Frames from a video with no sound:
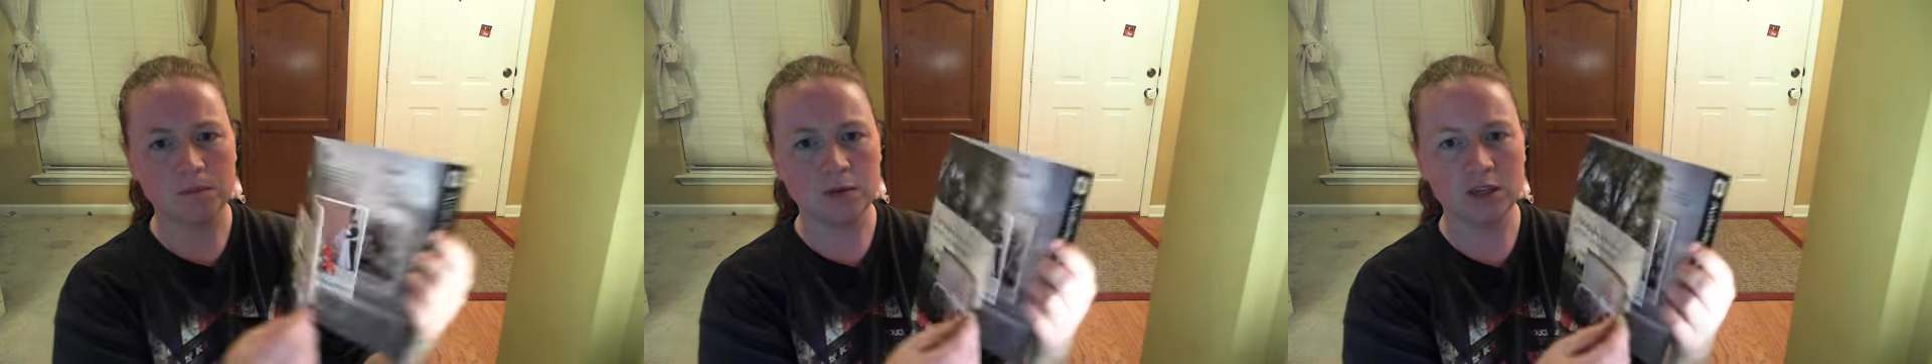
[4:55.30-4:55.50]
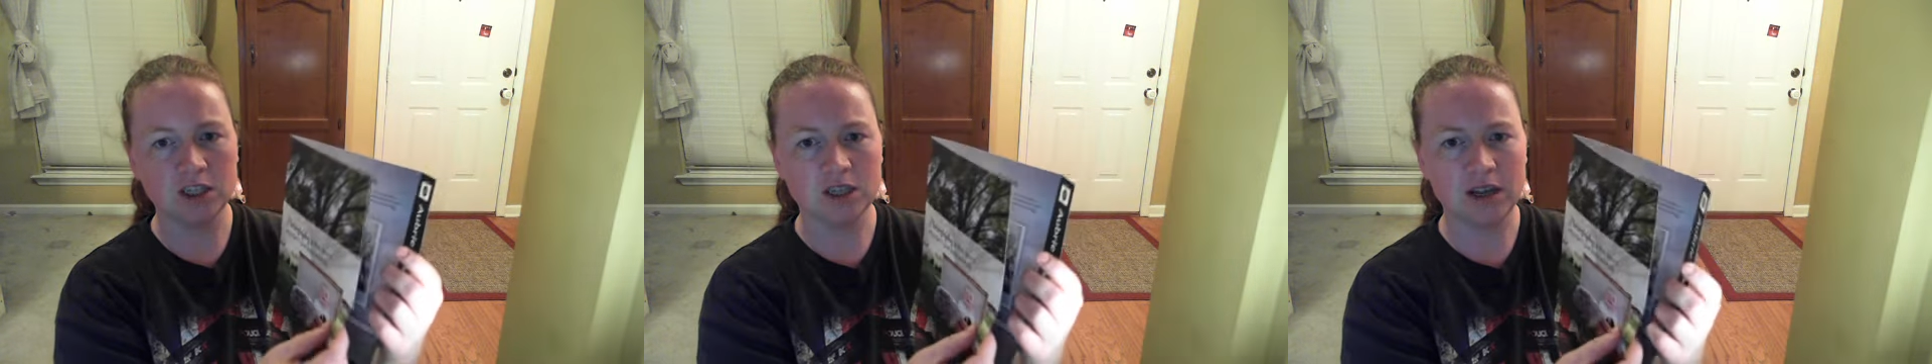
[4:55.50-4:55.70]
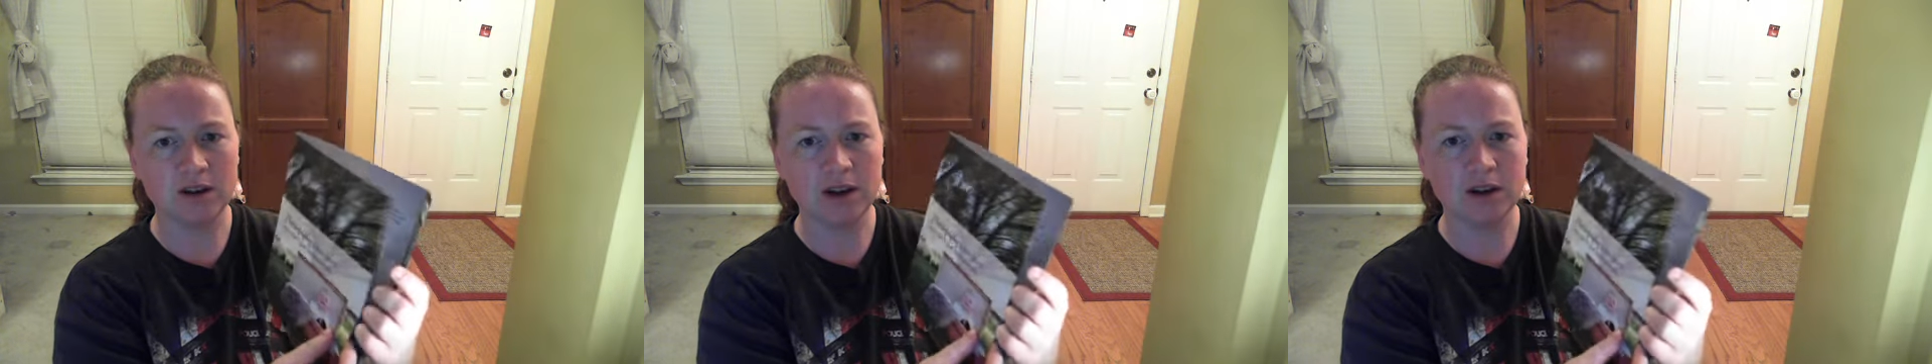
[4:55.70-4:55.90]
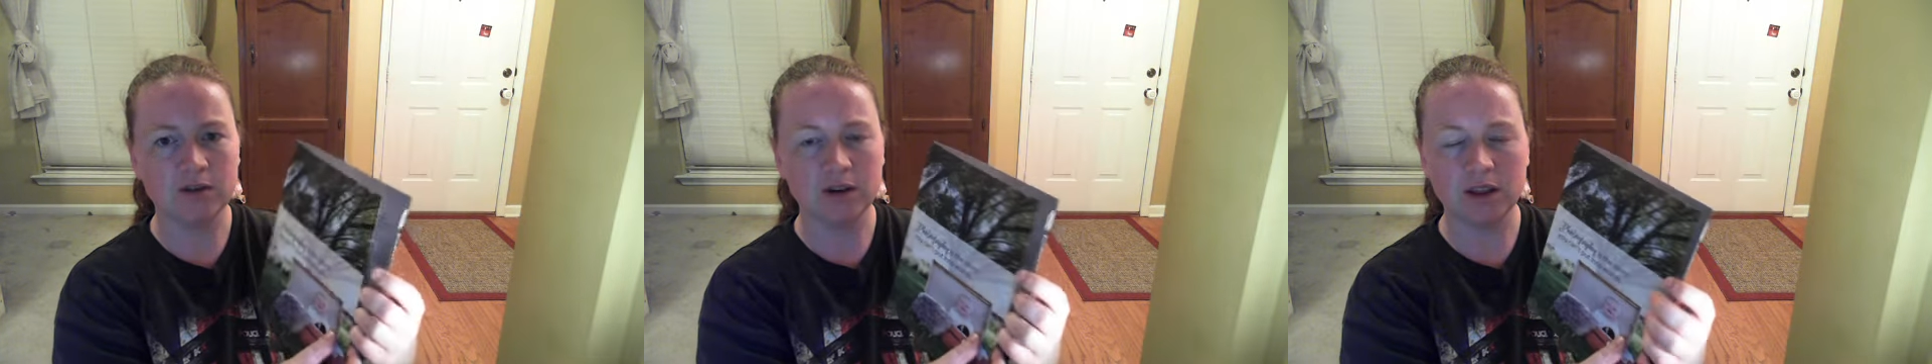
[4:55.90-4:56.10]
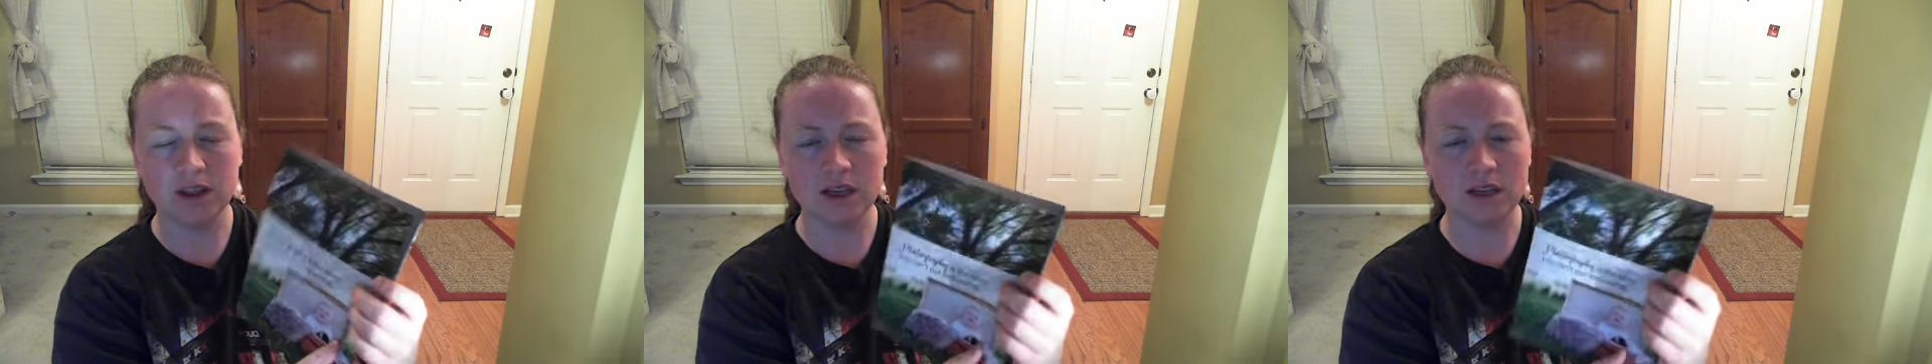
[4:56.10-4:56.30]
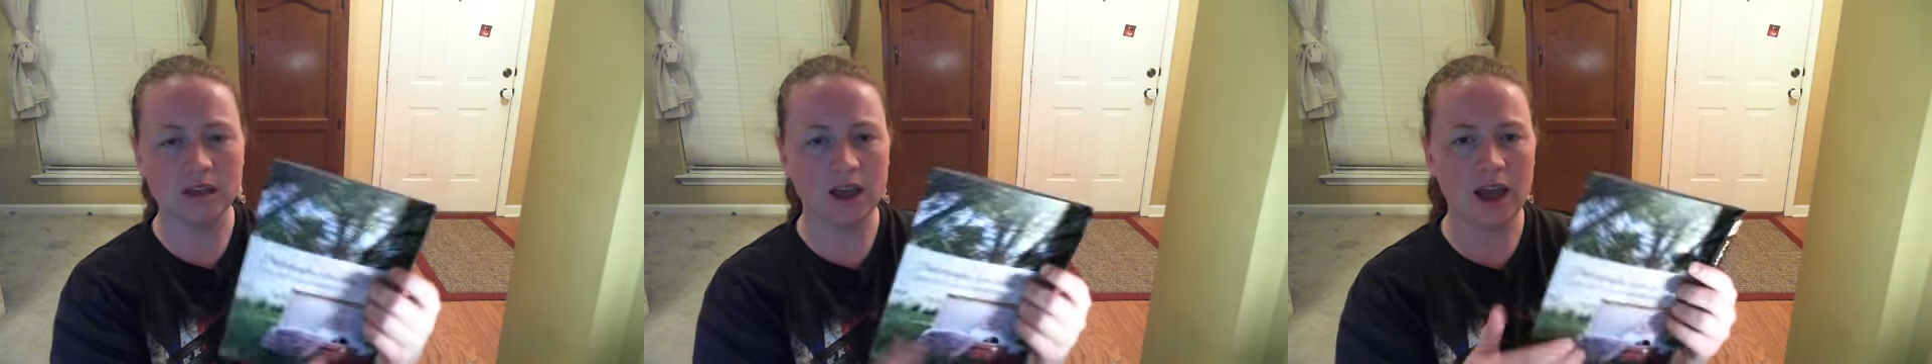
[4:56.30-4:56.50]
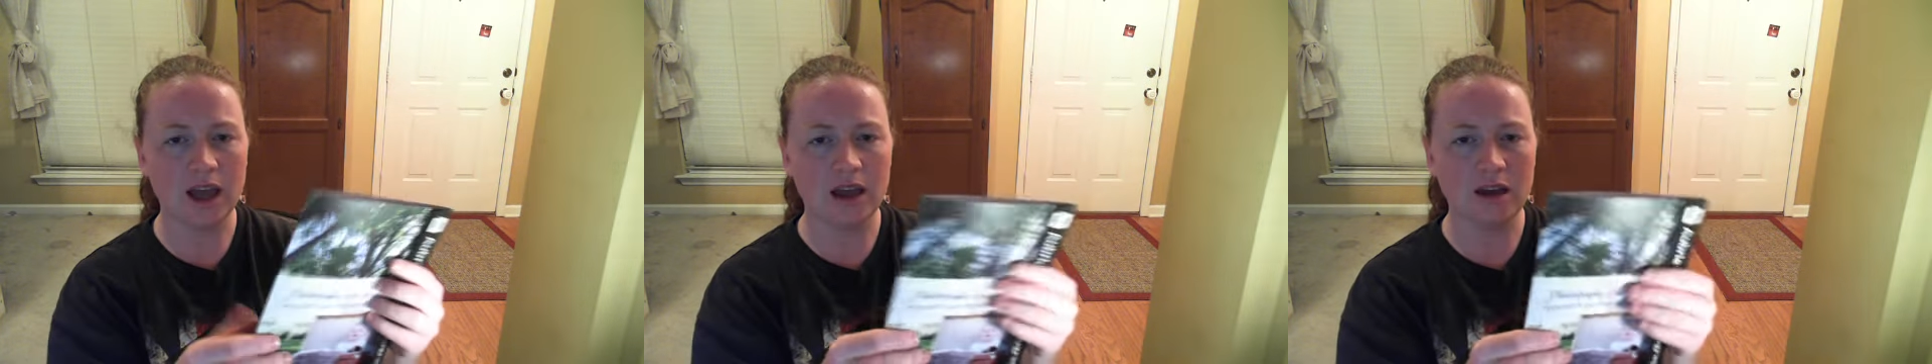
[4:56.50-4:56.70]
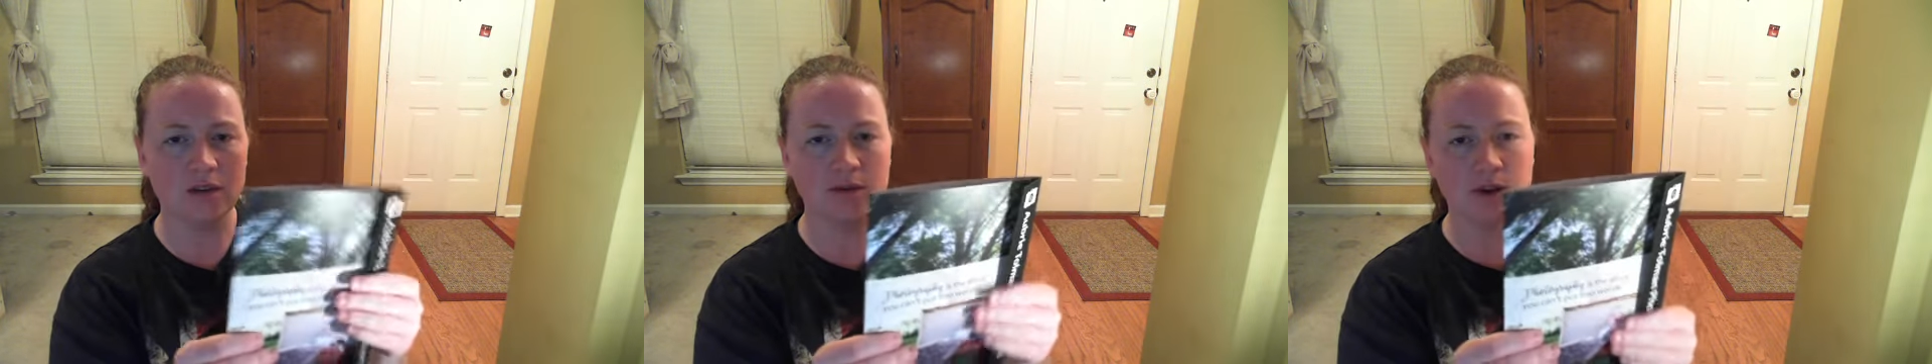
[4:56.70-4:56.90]
which allowed everything to
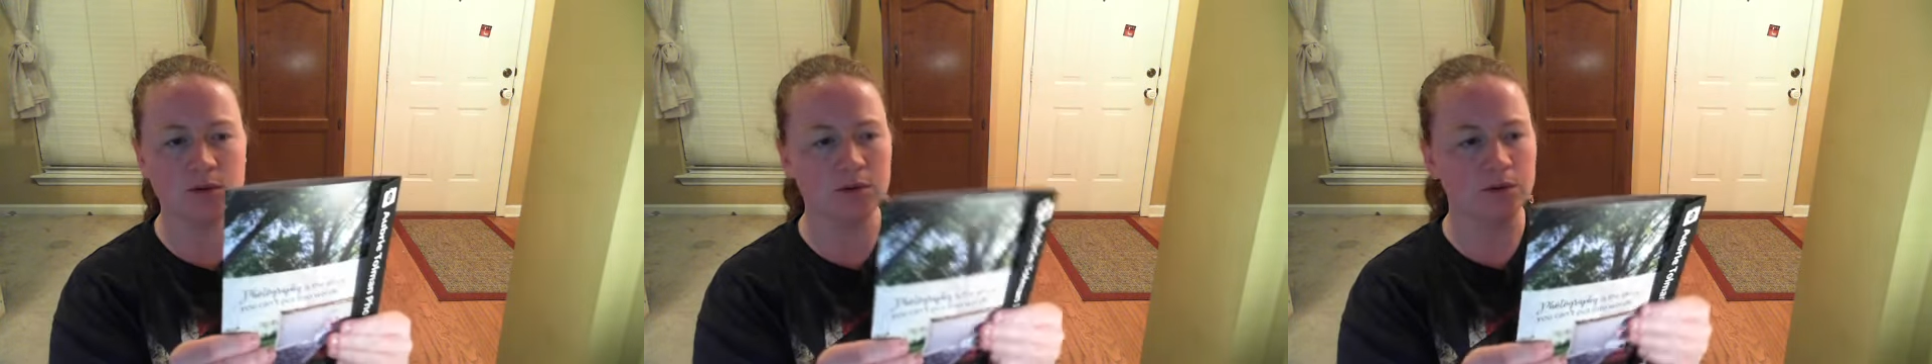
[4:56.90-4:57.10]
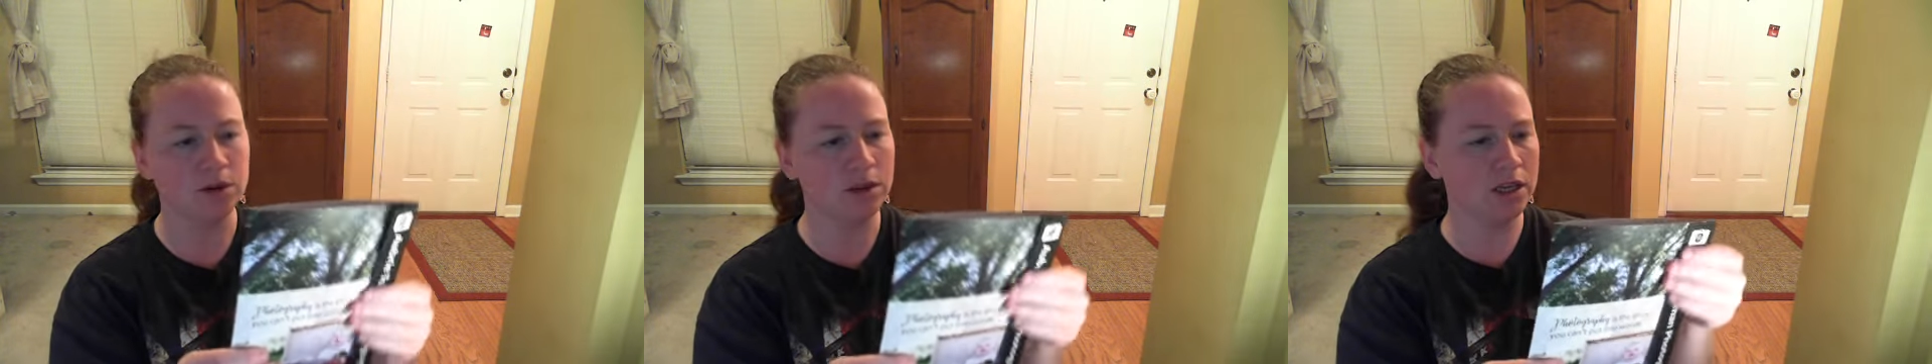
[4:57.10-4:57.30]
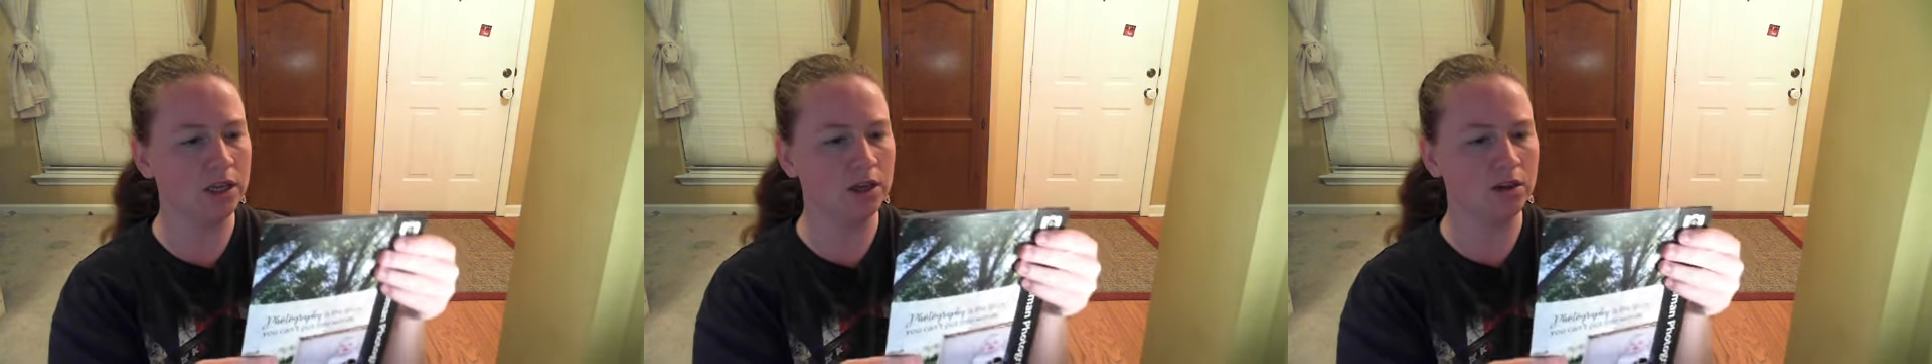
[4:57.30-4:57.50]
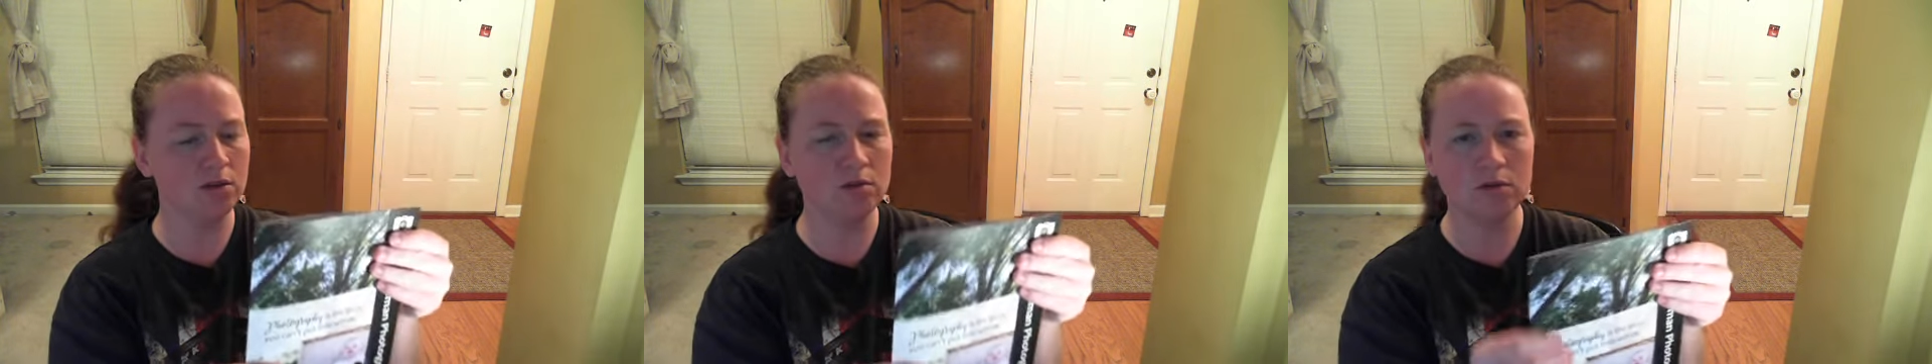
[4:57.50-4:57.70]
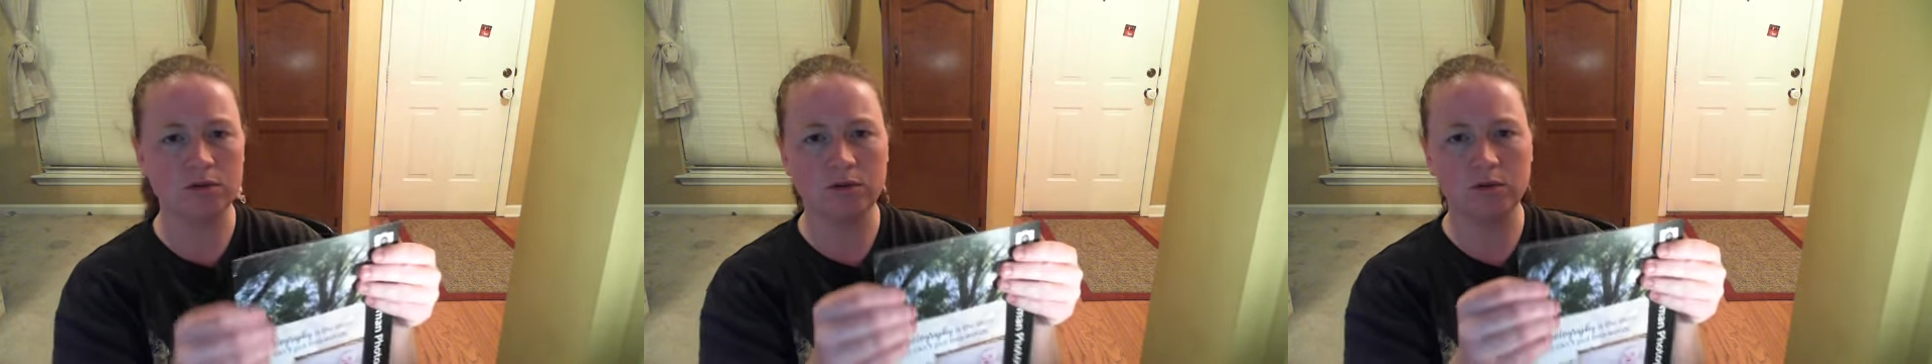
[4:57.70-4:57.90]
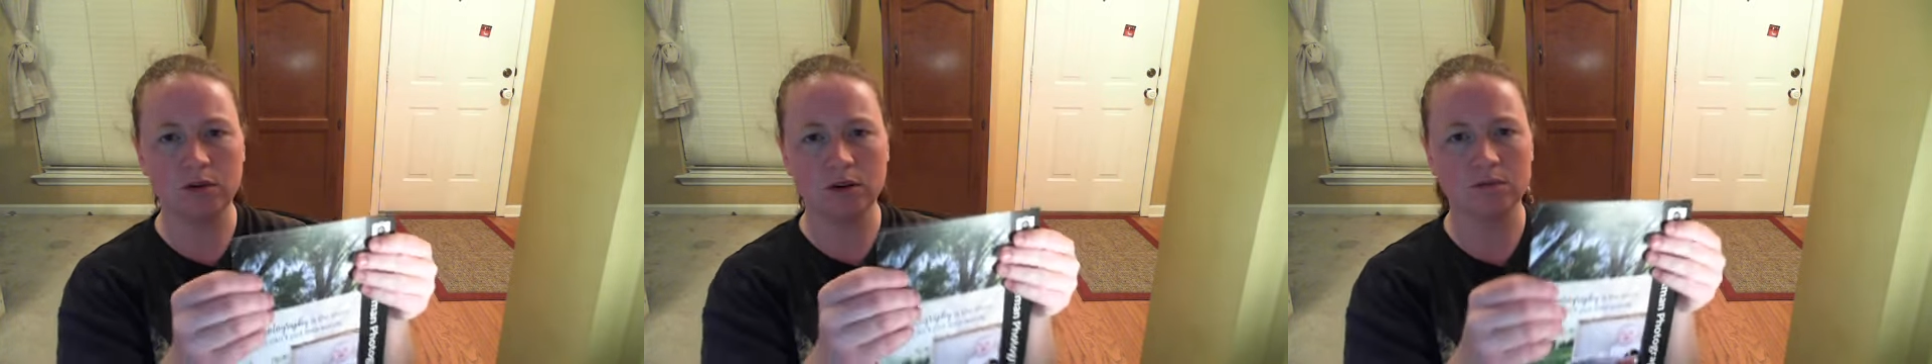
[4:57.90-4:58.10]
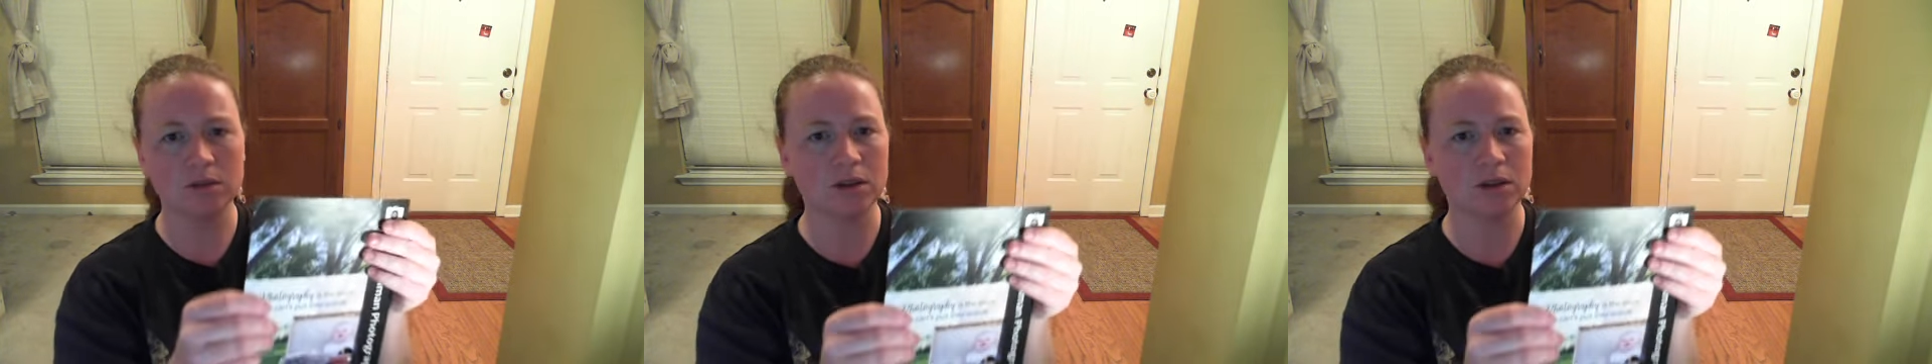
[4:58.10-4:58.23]
have a really uniform,